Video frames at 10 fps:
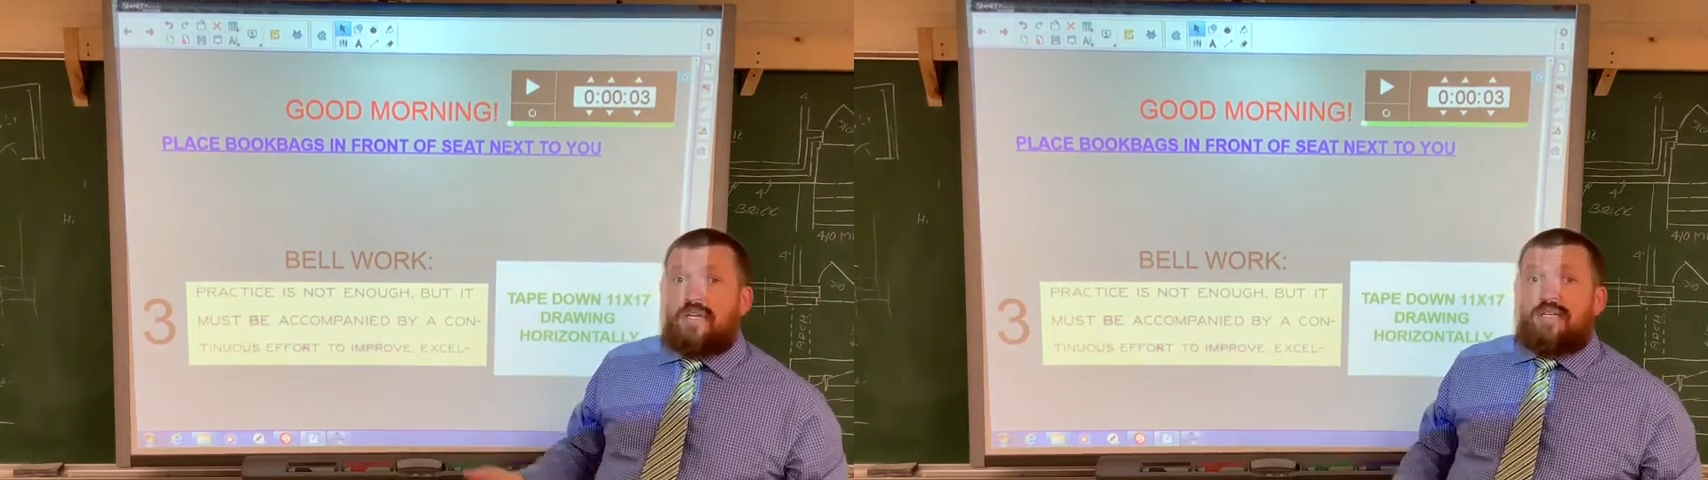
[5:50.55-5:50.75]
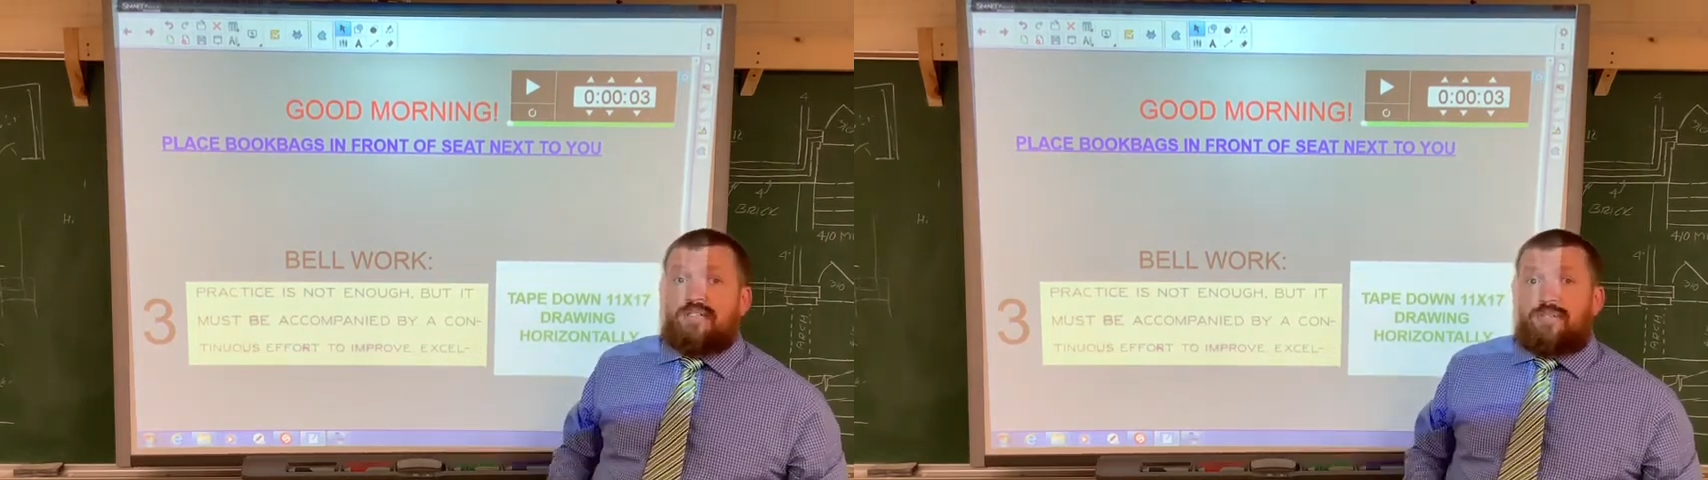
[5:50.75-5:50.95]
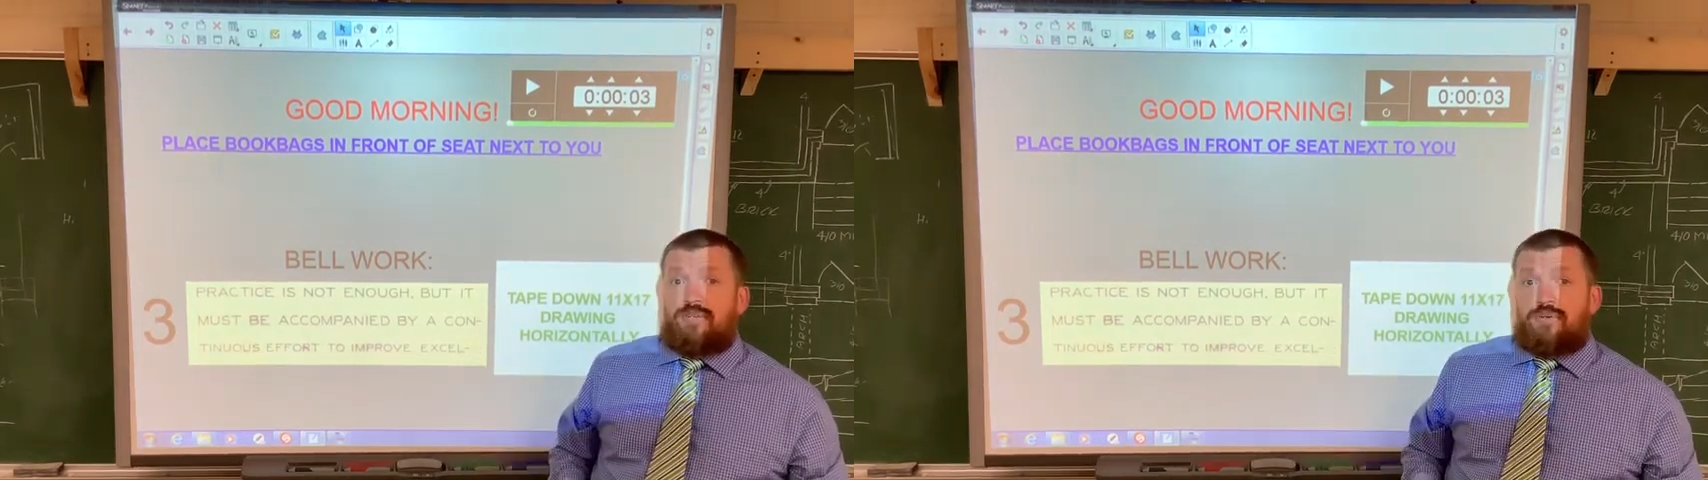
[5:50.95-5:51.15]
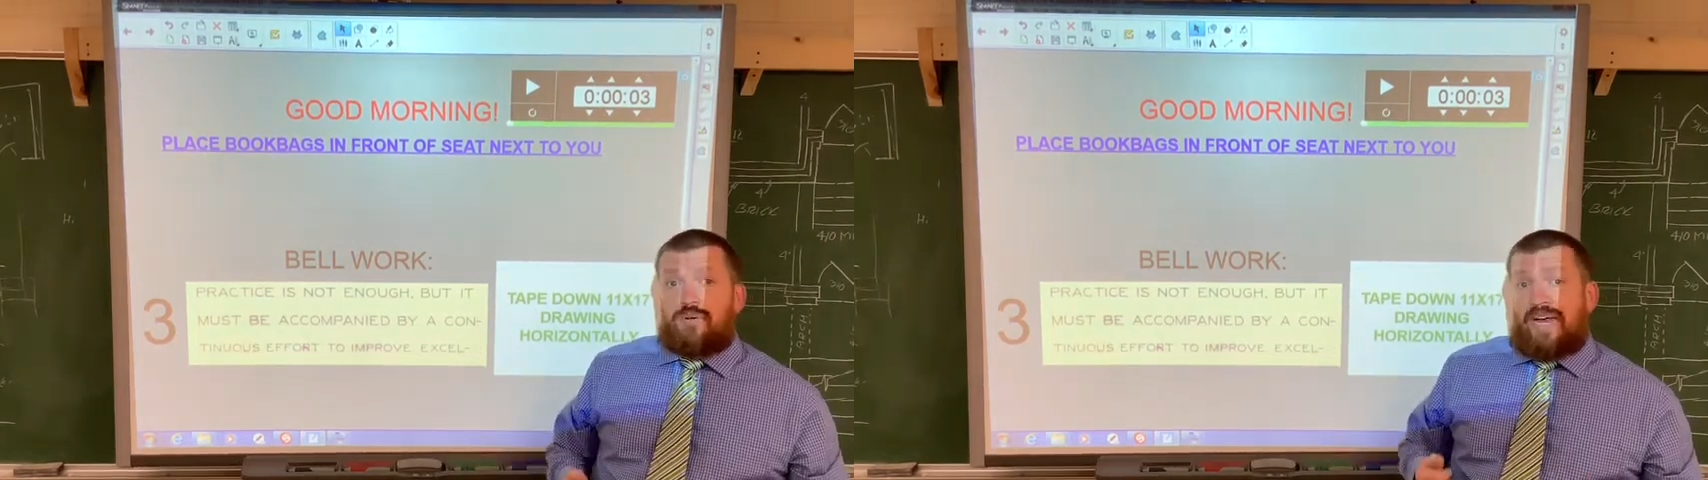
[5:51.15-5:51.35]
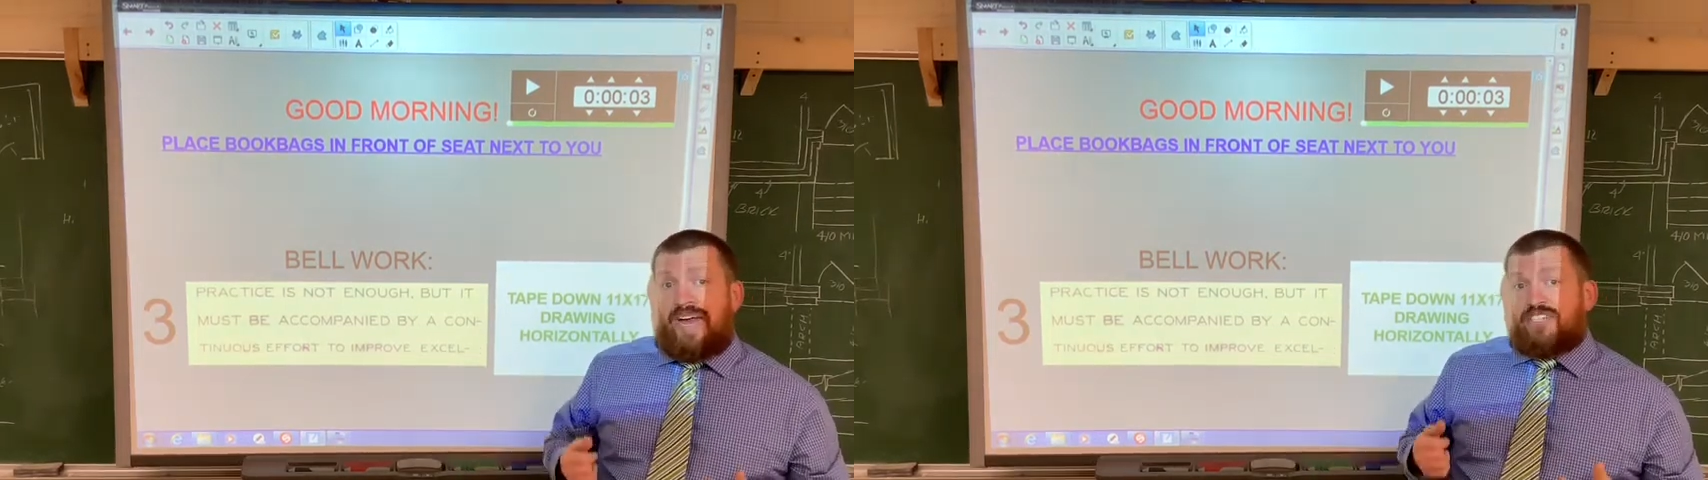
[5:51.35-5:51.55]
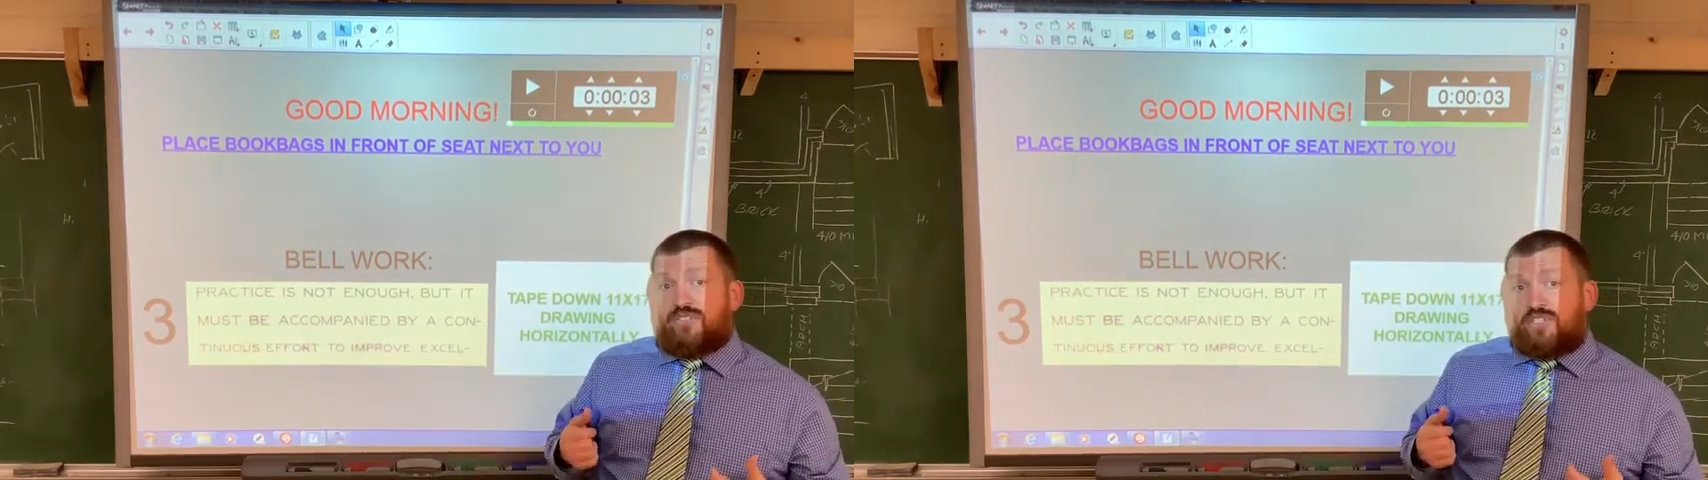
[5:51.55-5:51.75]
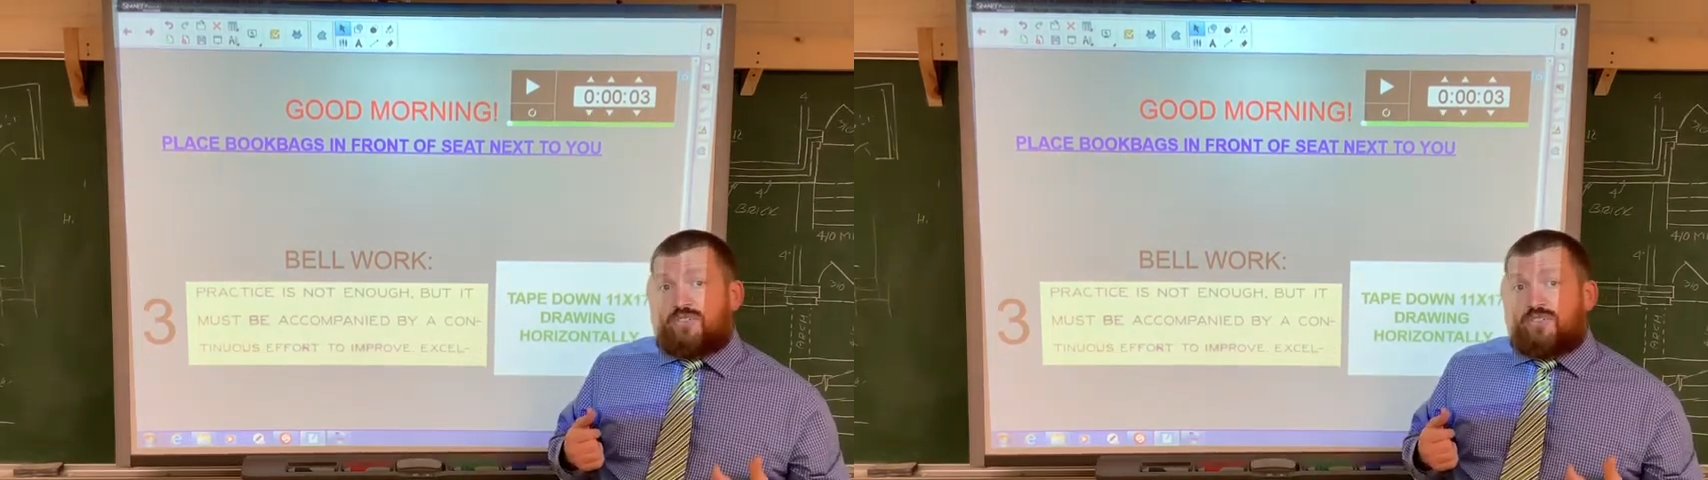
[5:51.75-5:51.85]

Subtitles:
to actually do